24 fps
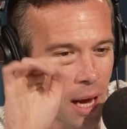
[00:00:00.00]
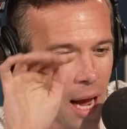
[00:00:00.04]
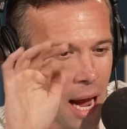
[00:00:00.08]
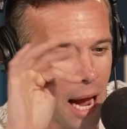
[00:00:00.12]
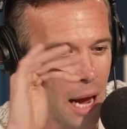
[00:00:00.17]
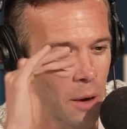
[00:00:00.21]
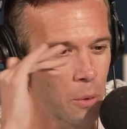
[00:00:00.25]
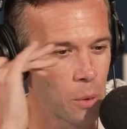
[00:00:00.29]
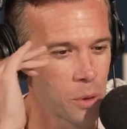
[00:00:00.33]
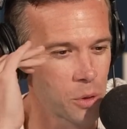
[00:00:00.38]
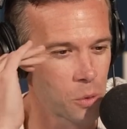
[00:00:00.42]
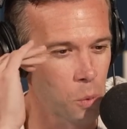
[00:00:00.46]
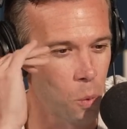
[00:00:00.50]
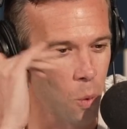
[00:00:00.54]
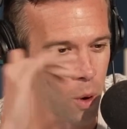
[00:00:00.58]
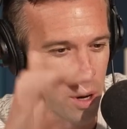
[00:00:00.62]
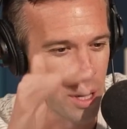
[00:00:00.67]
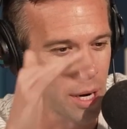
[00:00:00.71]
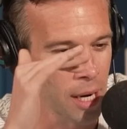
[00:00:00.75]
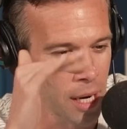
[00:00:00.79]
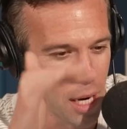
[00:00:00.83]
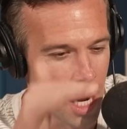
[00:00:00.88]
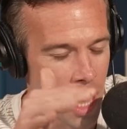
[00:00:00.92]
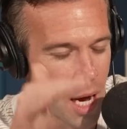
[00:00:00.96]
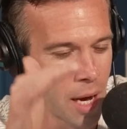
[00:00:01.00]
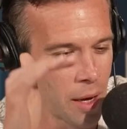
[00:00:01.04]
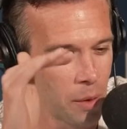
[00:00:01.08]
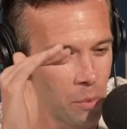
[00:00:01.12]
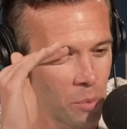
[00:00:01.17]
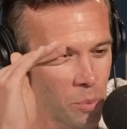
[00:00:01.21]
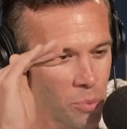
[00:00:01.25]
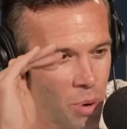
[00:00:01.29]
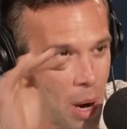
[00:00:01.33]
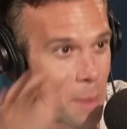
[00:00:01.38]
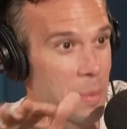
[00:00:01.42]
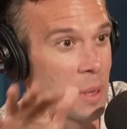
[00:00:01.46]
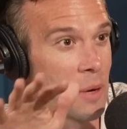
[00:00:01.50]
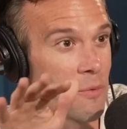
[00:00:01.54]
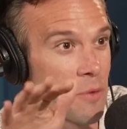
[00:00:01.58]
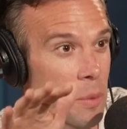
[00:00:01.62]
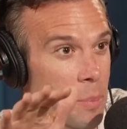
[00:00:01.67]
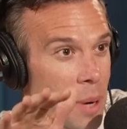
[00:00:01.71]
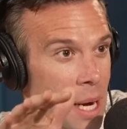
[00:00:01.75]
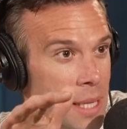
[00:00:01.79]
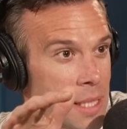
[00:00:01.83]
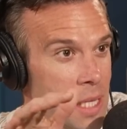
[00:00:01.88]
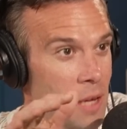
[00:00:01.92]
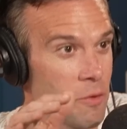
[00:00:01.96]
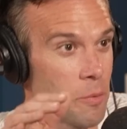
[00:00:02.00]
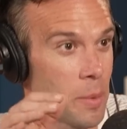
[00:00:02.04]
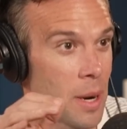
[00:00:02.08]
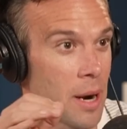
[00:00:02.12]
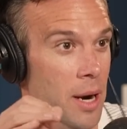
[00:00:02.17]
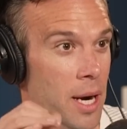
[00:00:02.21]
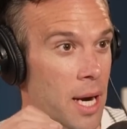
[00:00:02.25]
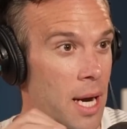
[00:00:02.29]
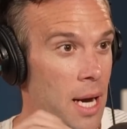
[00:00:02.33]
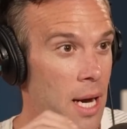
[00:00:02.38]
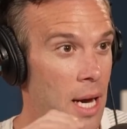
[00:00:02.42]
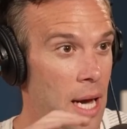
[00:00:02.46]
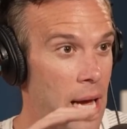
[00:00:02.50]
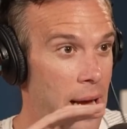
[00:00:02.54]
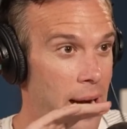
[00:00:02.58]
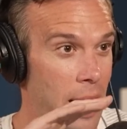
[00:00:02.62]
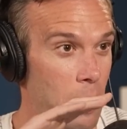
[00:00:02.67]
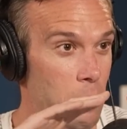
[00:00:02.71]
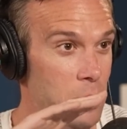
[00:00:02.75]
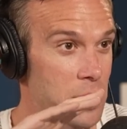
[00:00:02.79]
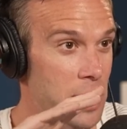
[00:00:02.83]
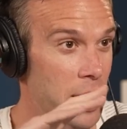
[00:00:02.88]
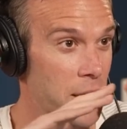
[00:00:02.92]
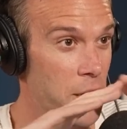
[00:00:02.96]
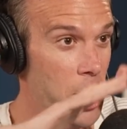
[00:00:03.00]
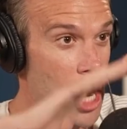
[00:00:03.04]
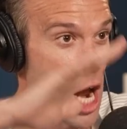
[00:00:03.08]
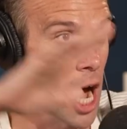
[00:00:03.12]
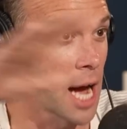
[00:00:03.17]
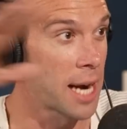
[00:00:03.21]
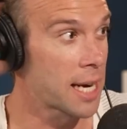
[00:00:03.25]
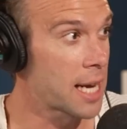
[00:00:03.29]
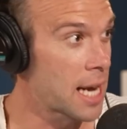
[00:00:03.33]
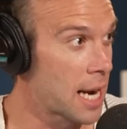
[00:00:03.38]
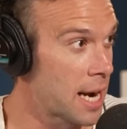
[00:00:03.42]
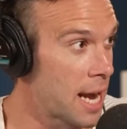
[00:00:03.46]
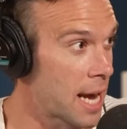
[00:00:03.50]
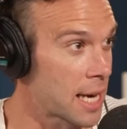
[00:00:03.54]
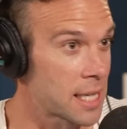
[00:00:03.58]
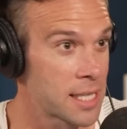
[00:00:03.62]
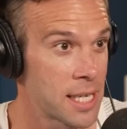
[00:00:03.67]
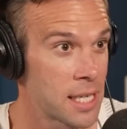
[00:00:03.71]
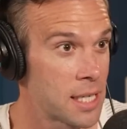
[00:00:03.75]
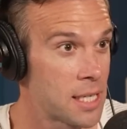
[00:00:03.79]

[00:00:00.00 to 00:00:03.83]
I was working on prepping for Pod Save America, and I was like not connected